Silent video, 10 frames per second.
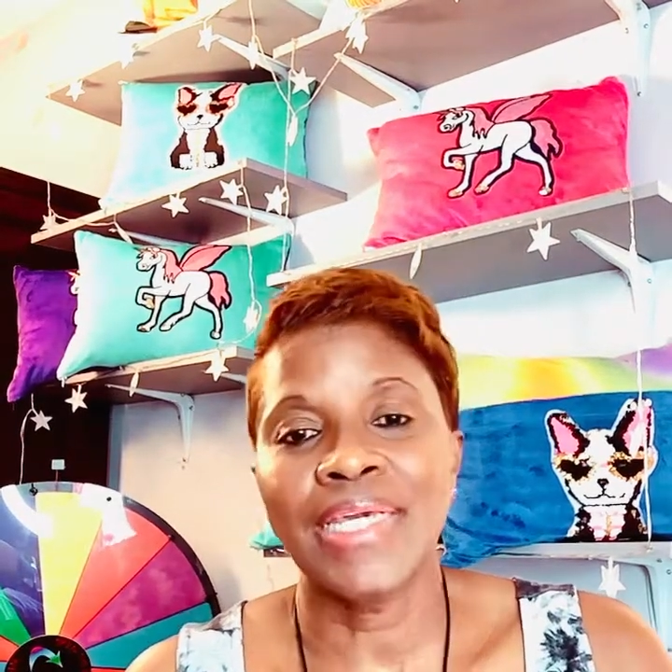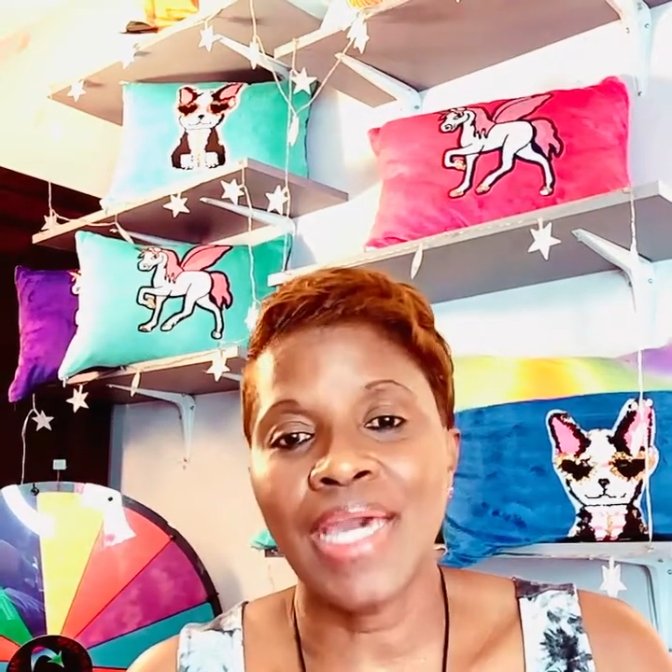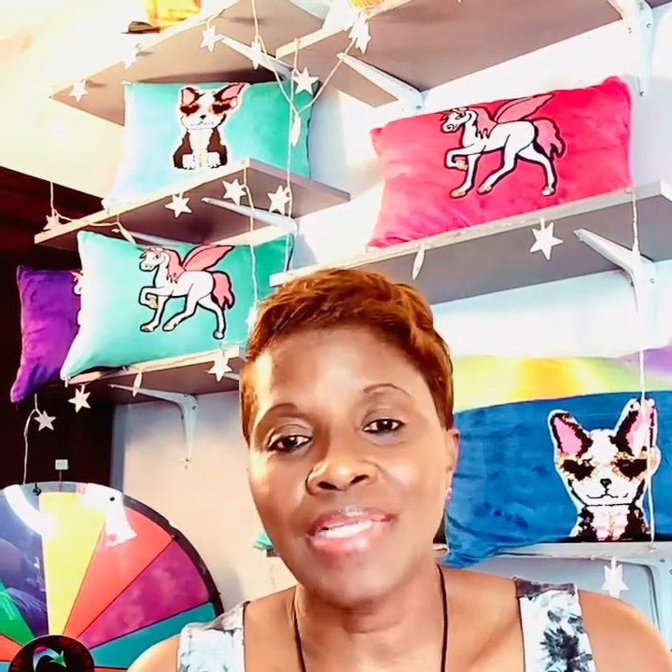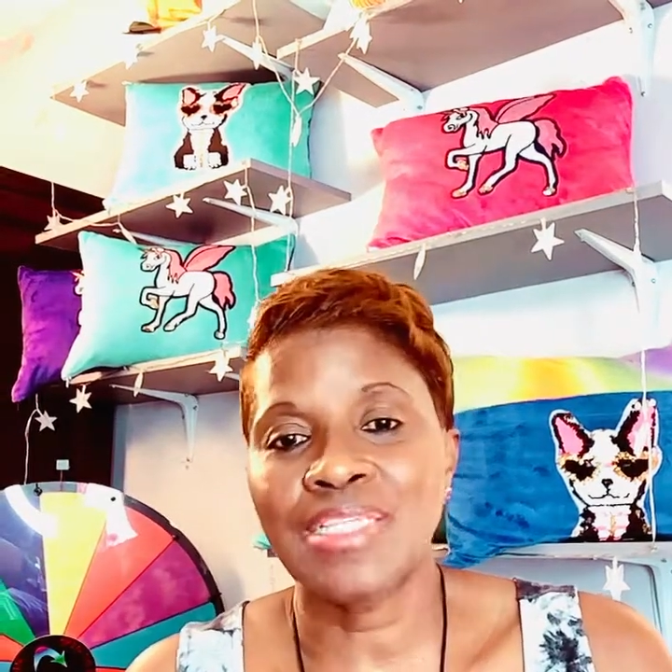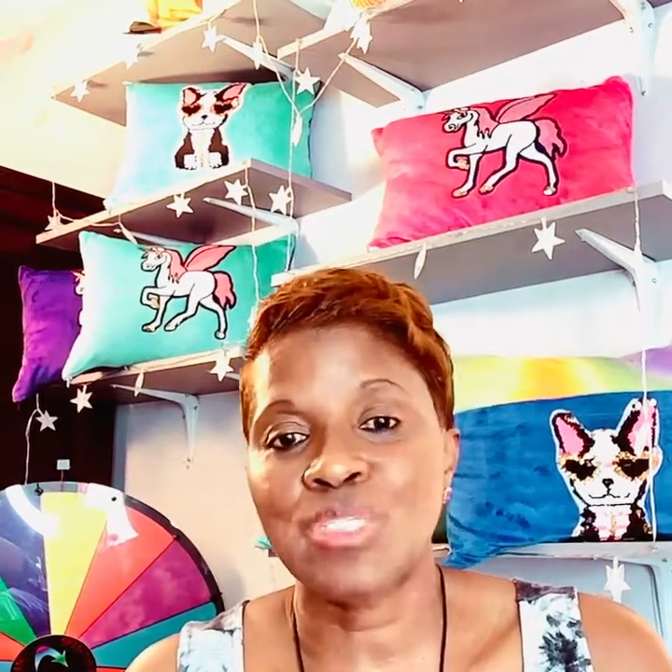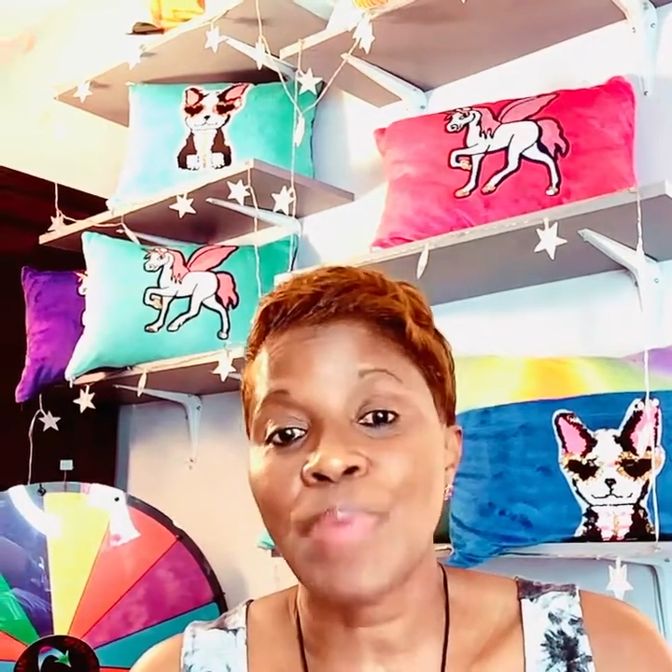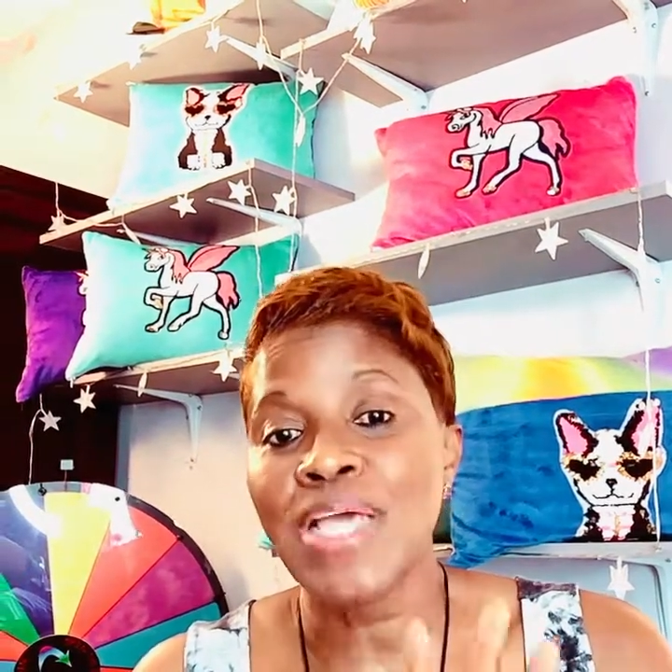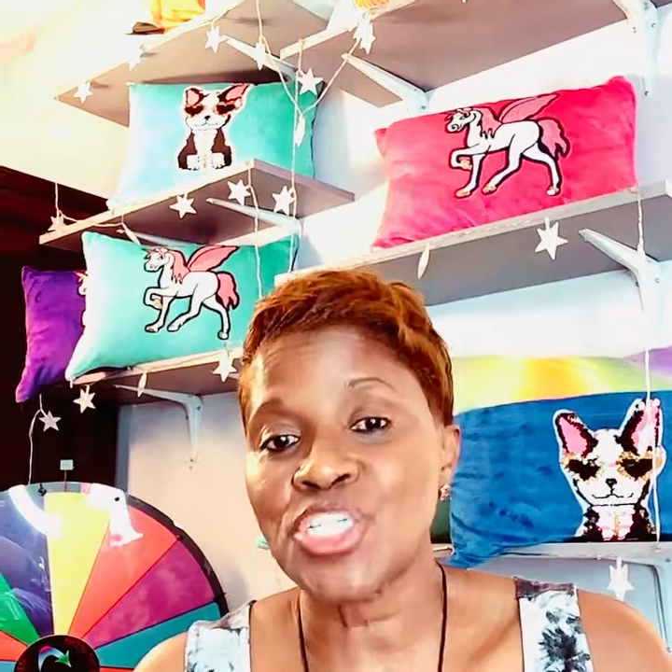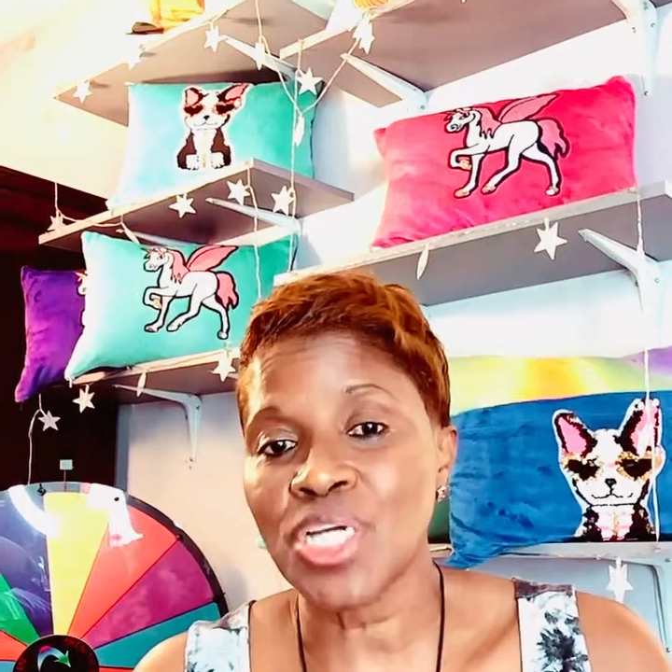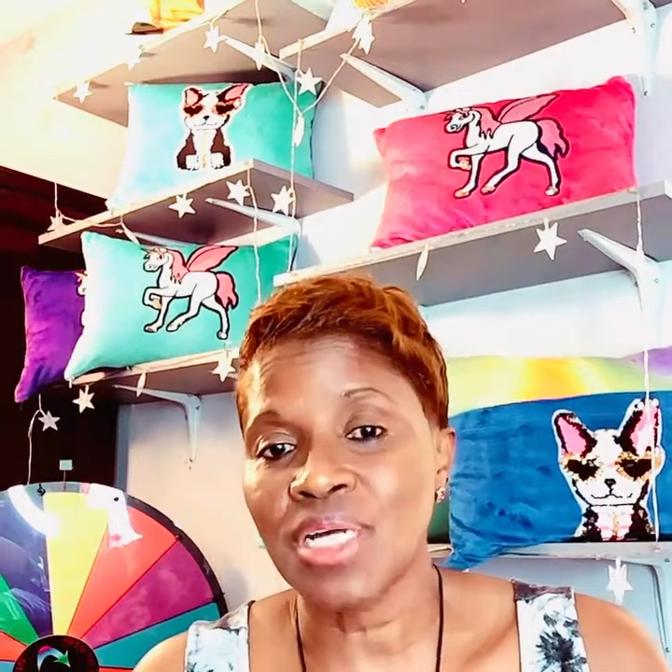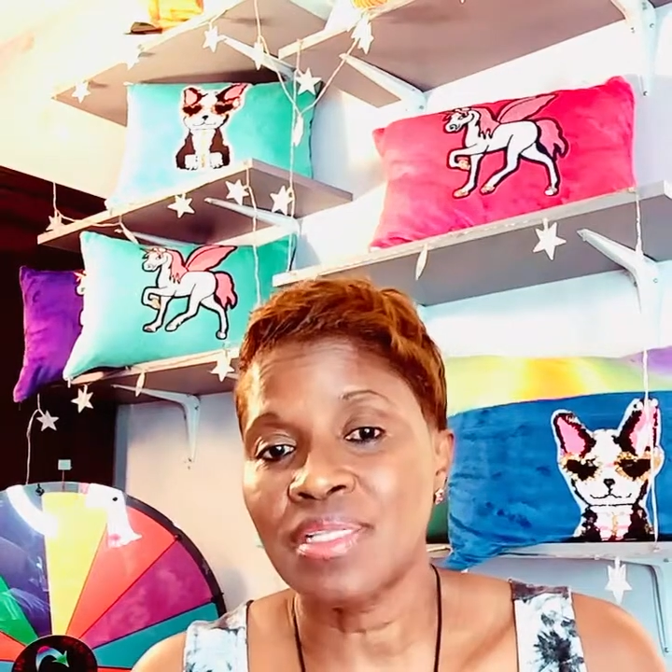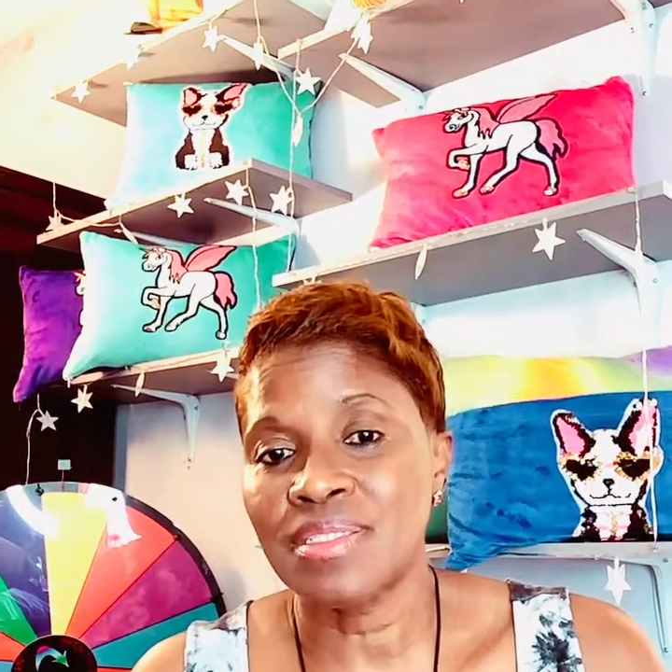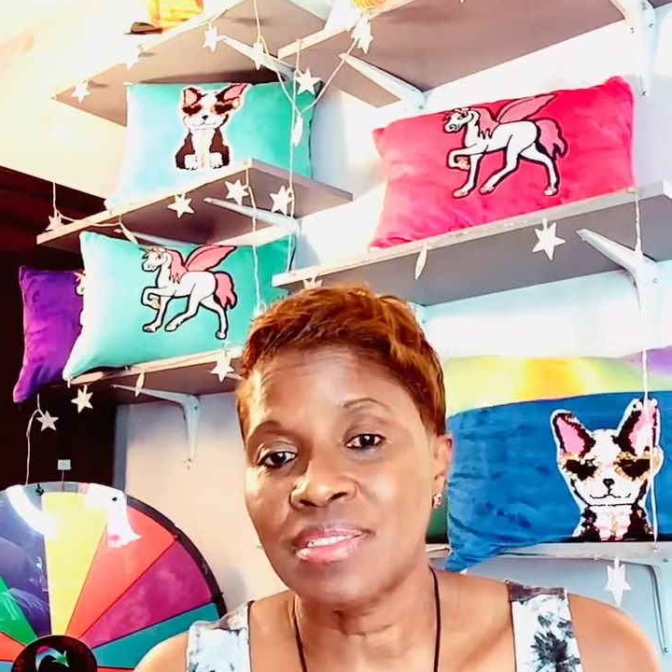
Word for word: get special,